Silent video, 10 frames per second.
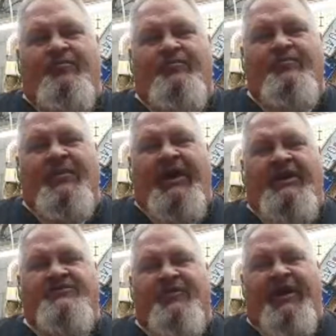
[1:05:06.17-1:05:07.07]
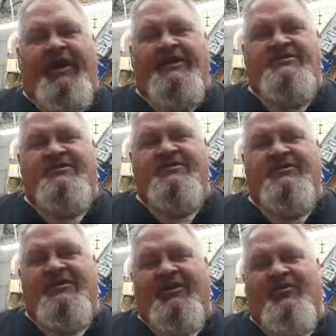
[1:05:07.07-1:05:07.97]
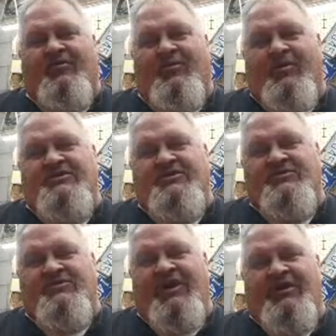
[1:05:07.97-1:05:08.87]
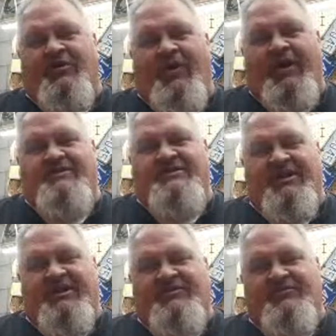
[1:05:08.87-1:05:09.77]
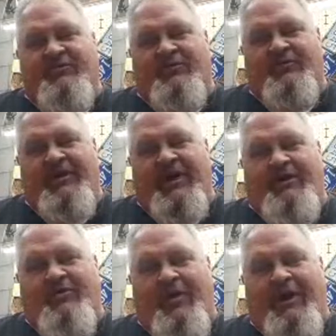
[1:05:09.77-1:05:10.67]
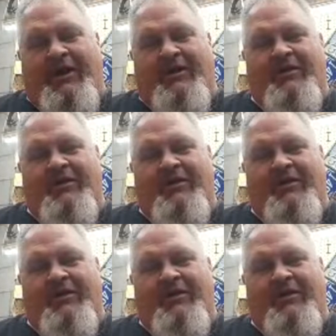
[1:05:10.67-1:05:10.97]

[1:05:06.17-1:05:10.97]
Eights for eights. In other words, he was trying to go 8 seconds for $8,000.